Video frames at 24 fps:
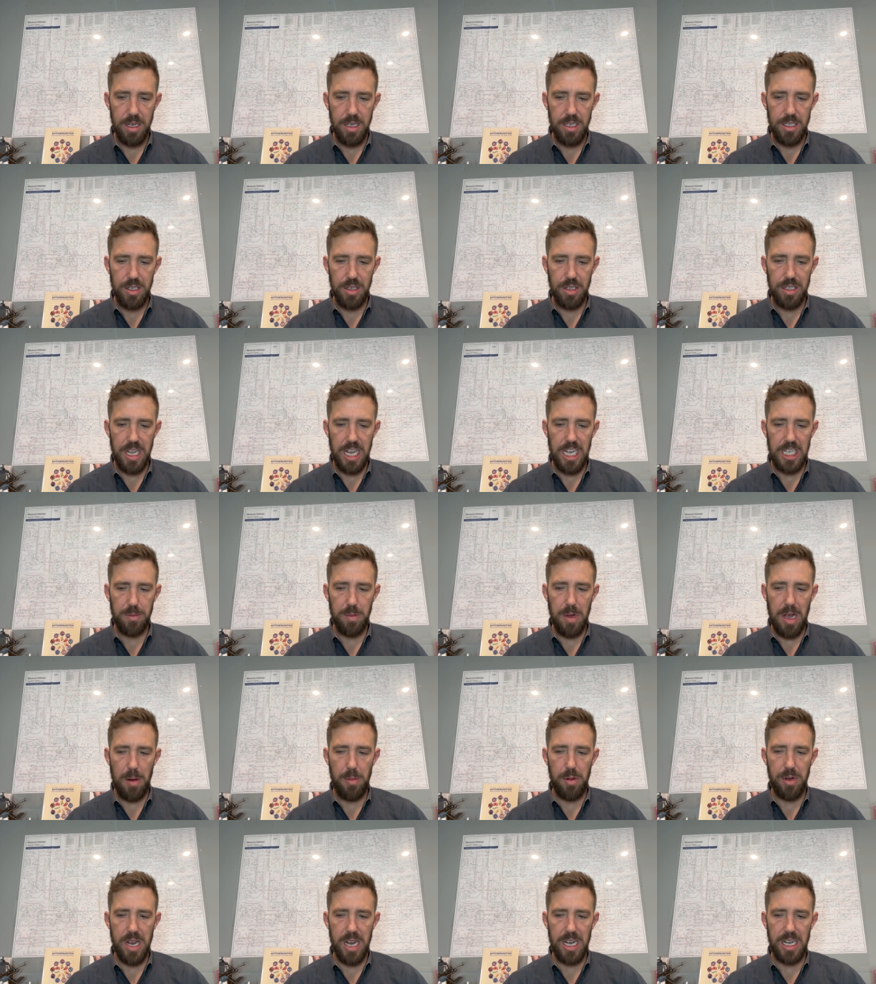So it's
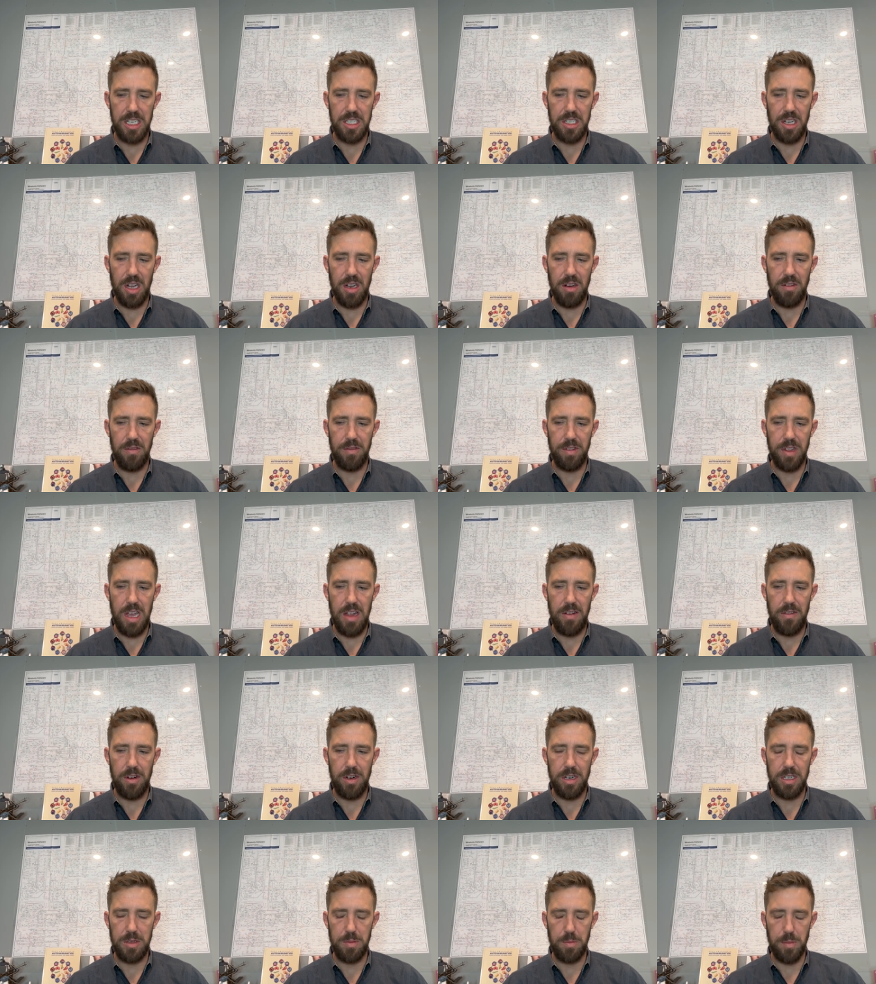SBI Protect. It's
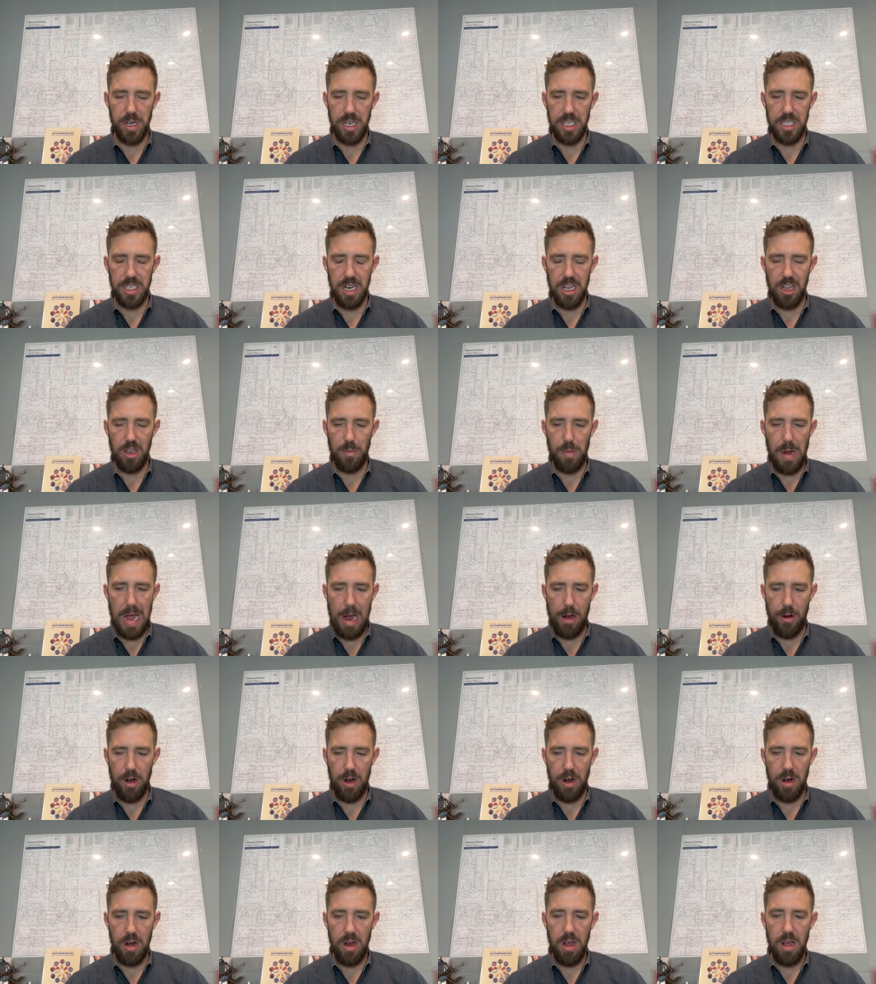unflavored. It's but it's another
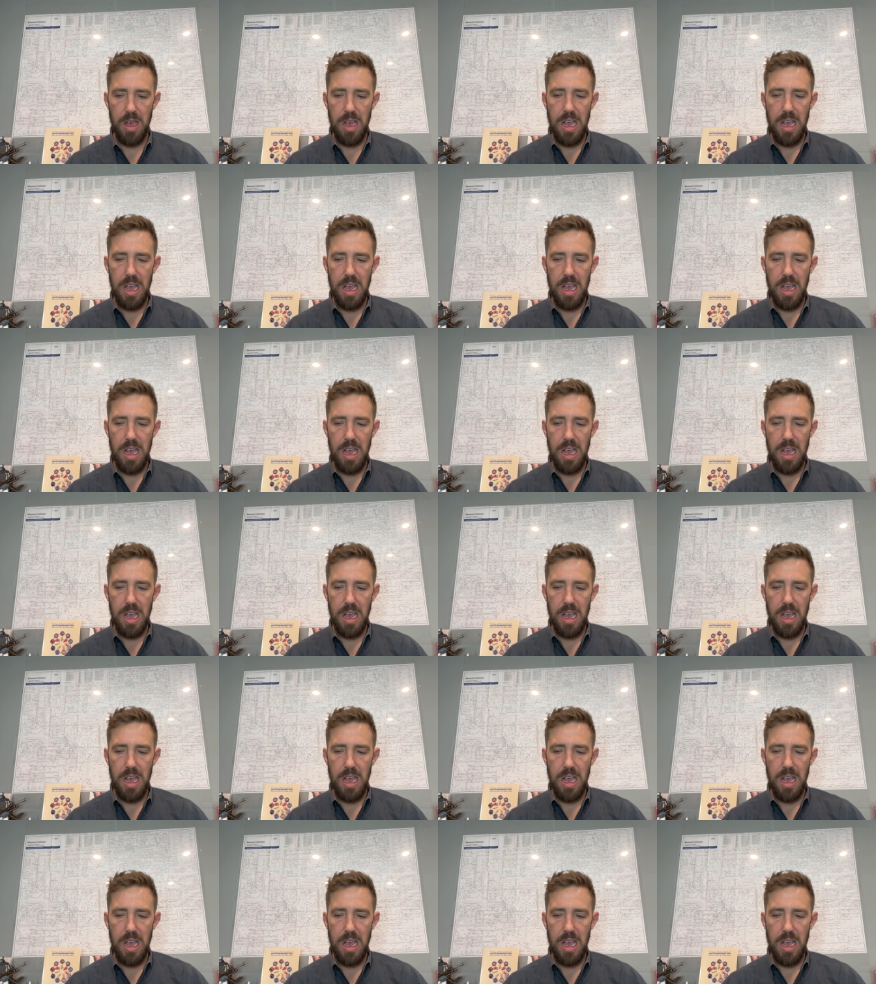powder.